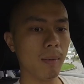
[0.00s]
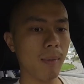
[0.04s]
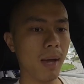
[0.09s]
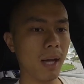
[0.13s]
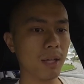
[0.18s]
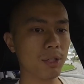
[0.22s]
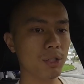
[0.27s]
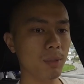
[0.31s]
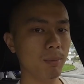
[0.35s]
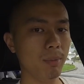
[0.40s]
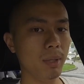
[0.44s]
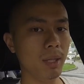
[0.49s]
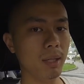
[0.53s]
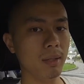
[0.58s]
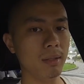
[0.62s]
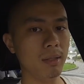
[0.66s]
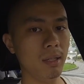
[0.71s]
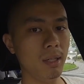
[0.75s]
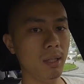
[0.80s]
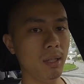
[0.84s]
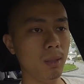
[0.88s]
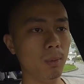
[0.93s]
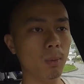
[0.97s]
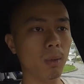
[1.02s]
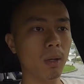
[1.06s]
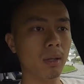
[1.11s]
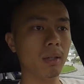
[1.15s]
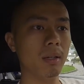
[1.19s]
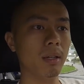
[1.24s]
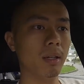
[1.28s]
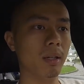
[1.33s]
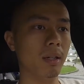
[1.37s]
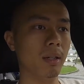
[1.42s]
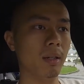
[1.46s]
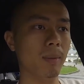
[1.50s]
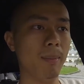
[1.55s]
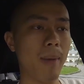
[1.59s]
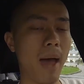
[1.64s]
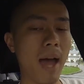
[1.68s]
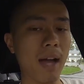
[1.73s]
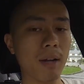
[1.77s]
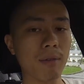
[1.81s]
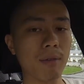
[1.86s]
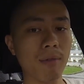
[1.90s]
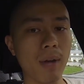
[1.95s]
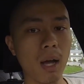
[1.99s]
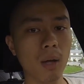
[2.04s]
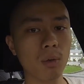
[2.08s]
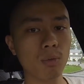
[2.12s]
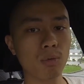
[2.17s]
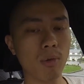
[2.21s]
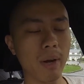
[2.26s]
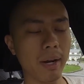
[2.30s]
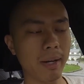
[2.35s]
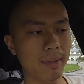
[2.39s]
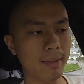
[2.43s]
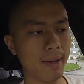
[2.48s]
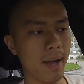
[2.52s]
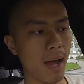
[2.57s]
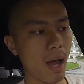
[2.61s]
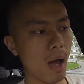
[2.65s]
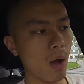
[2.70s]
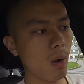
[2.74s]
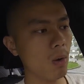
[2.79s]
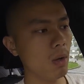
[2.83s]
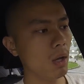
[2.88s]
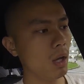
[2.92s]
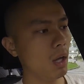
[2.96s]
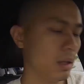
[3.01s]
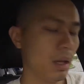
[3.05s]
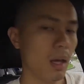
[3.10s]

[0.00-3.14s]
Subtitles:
actually being TD1'd in the background right now.